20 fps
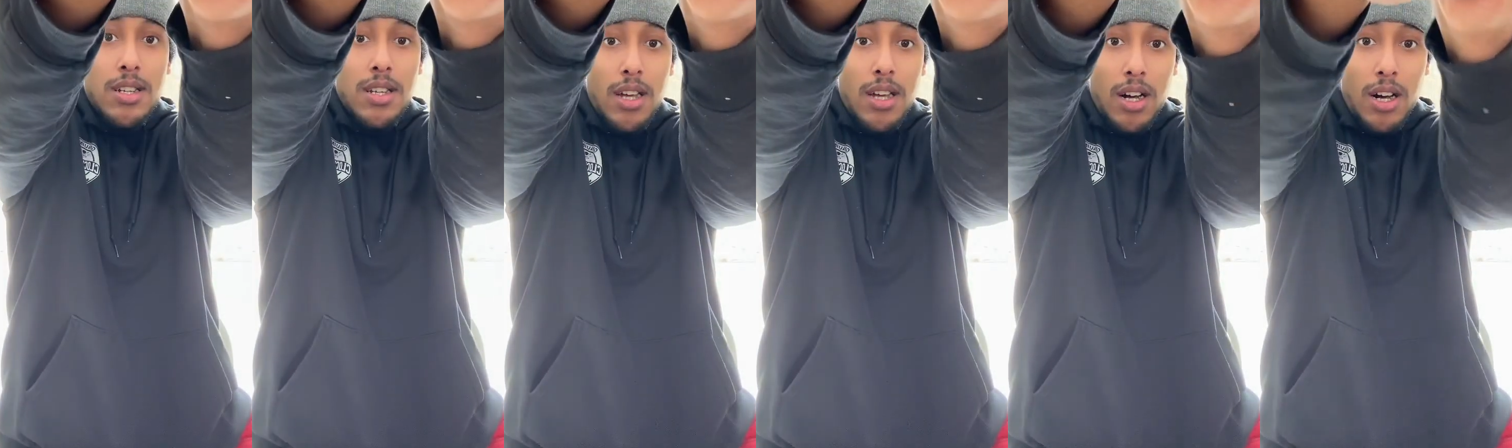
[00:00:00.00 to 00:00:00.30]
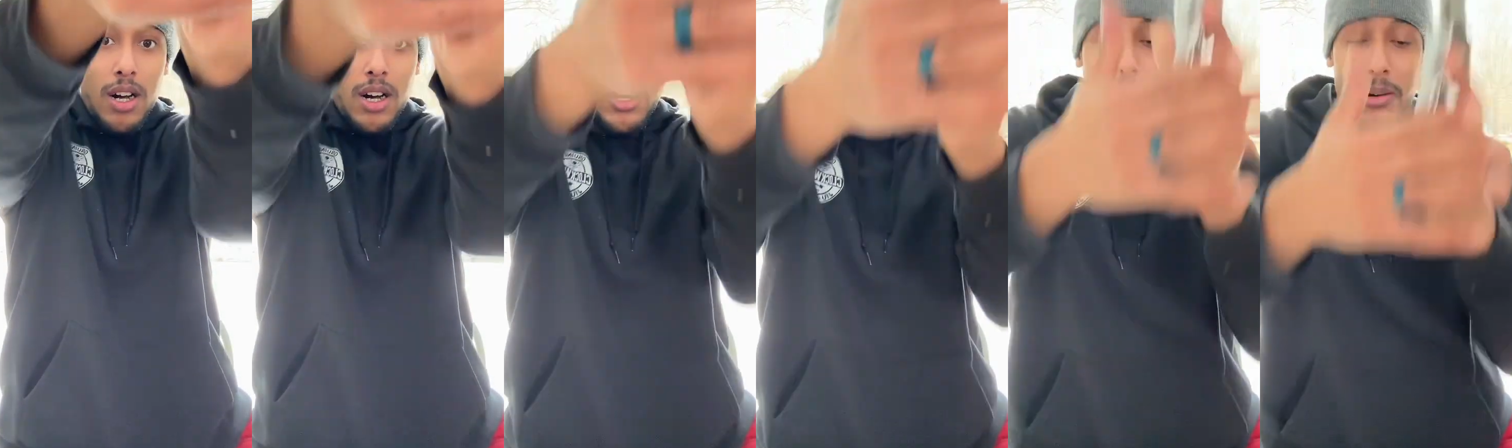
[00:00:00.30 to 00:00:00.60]

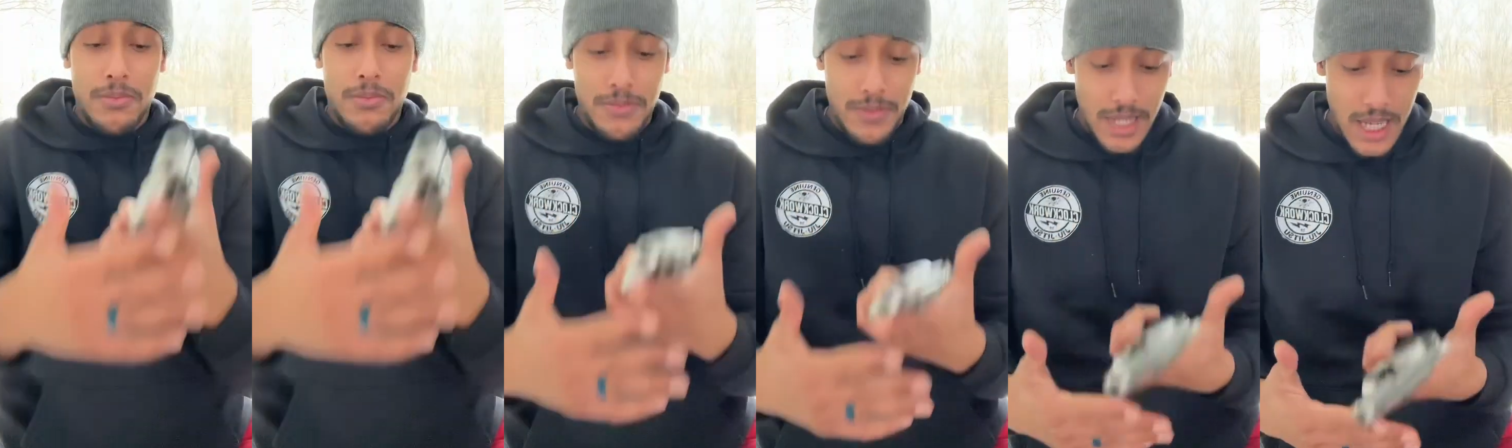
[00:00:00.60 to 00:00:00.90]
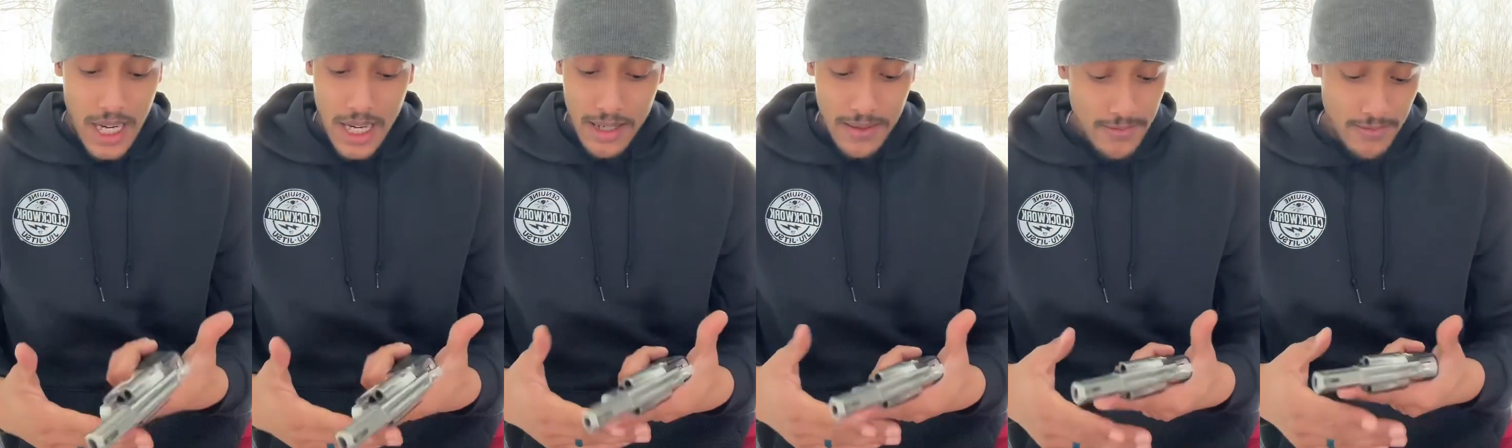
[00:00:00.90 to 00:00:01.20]

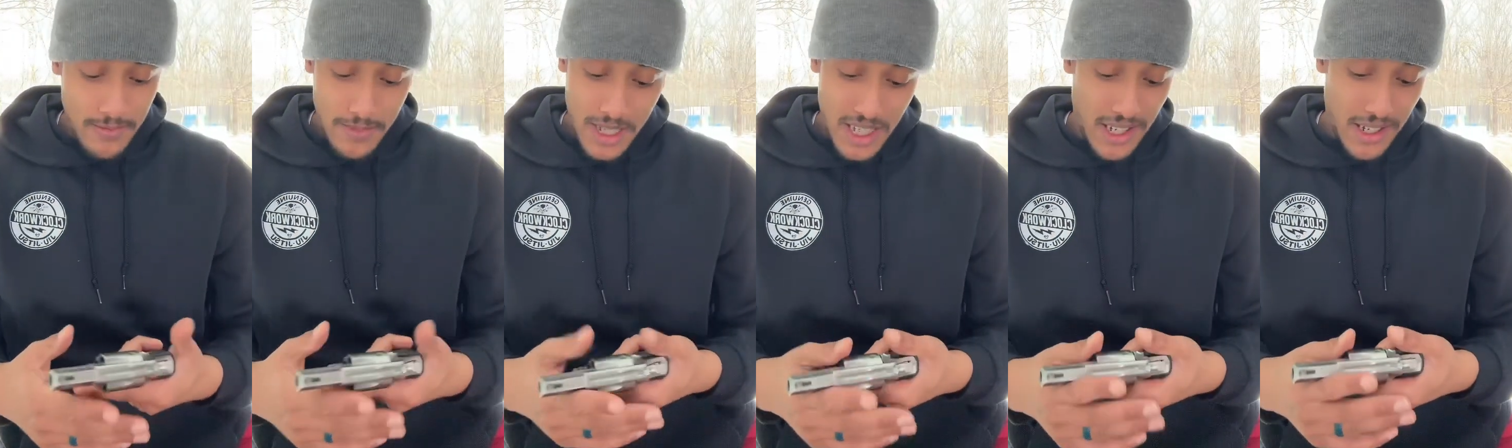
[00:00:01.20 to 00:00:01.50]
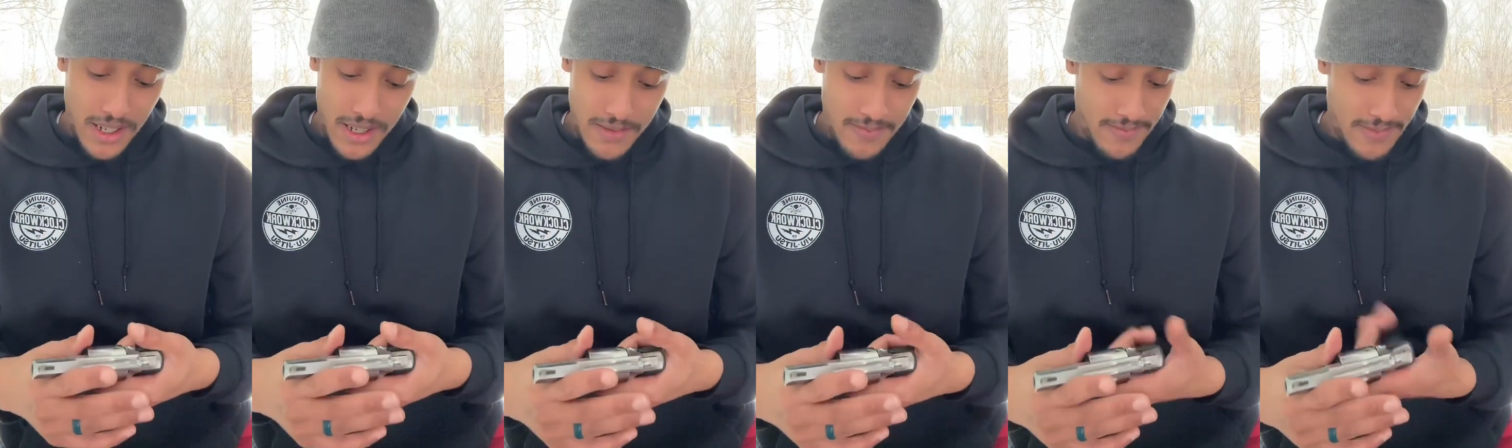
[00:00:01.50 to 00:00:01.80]
Yeah,
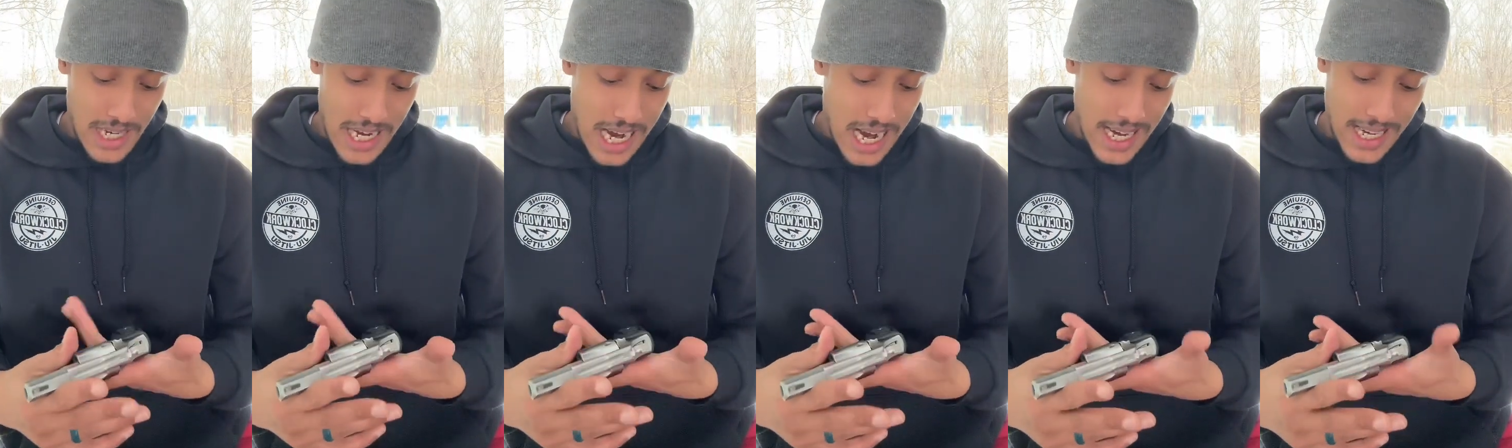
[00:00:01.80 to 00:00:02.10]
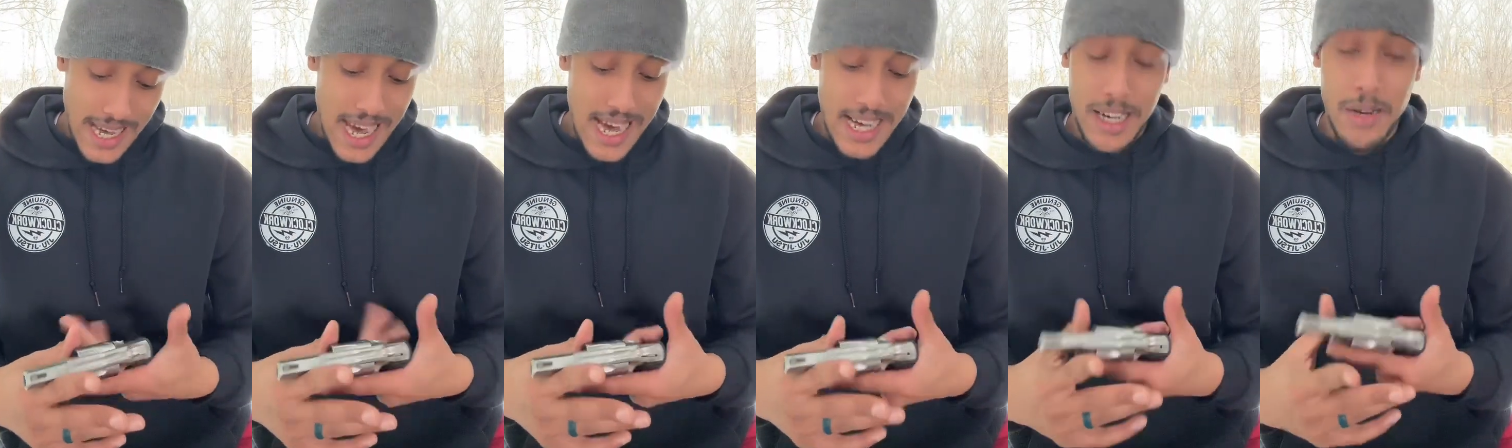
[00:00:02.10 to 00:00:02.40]
I
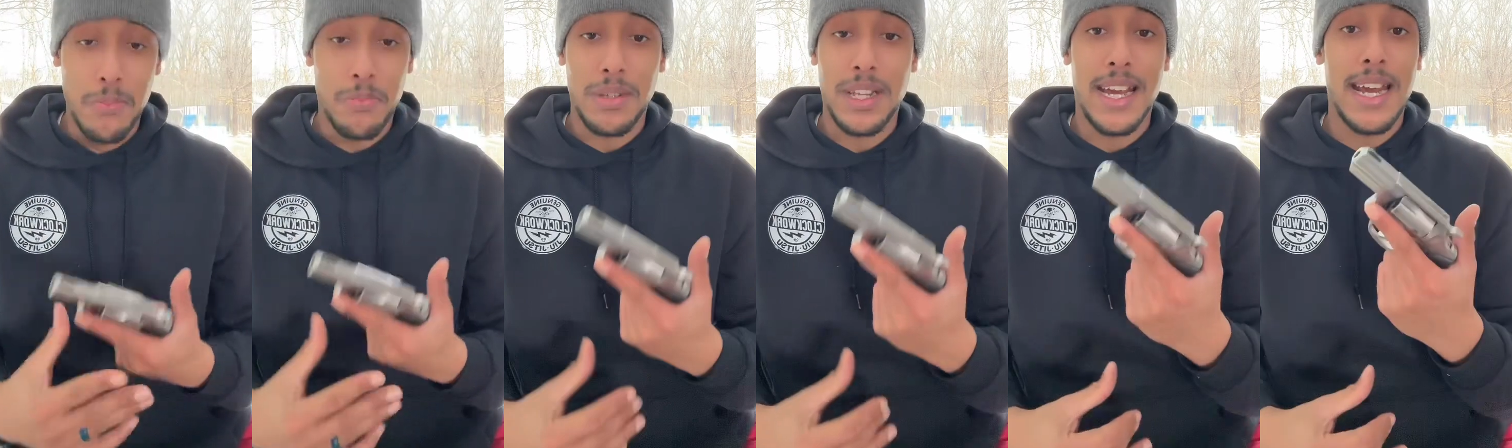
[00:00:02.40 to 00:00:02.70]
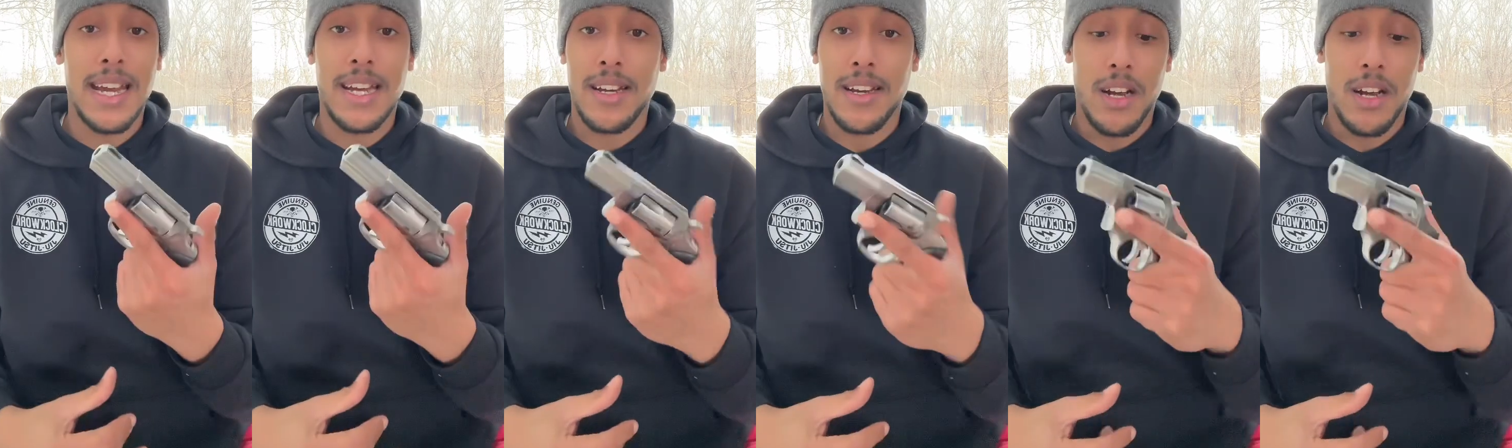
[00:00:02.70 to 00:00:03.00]
can't
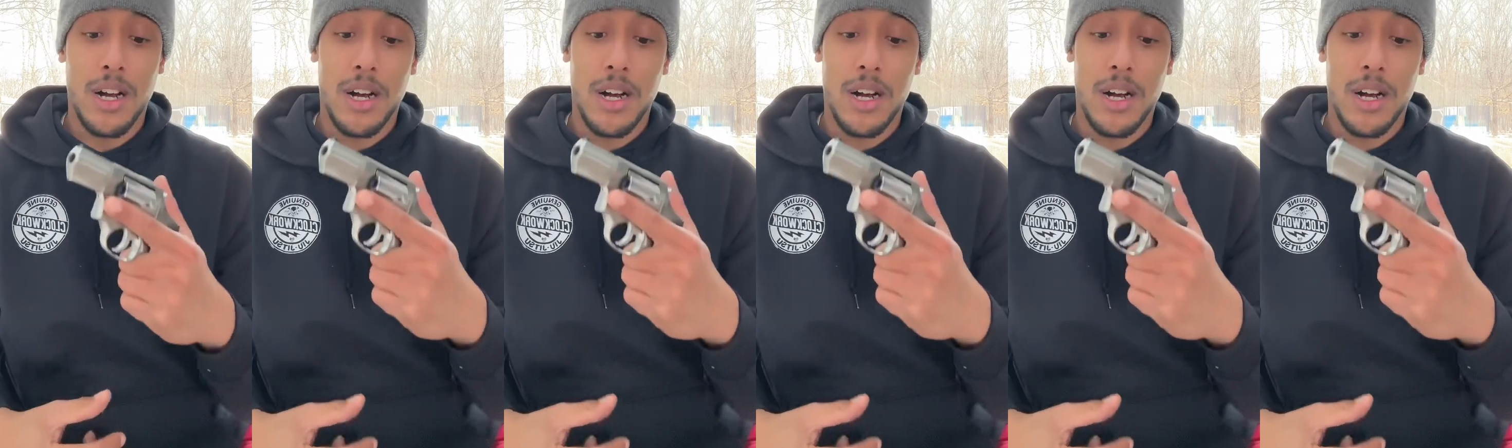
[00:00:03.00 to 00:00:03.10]
complain.